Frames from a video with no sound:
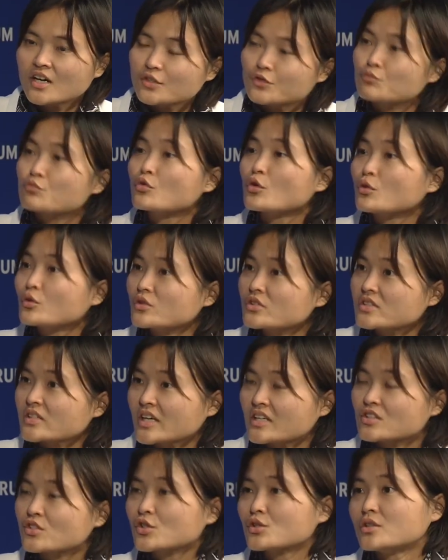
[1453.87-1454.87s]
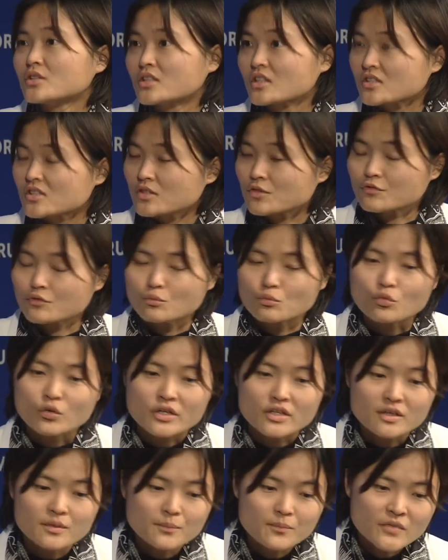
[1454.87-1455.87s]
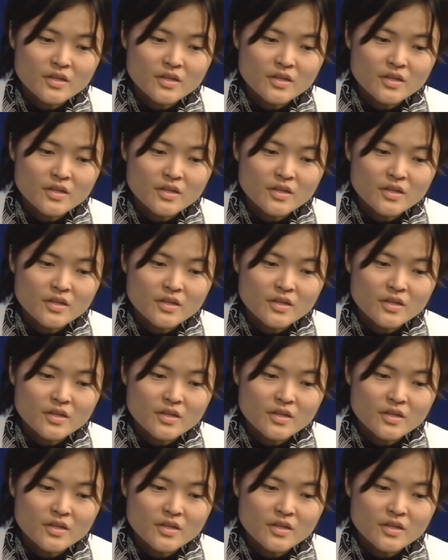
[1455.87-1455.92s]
the roads and turnings different way.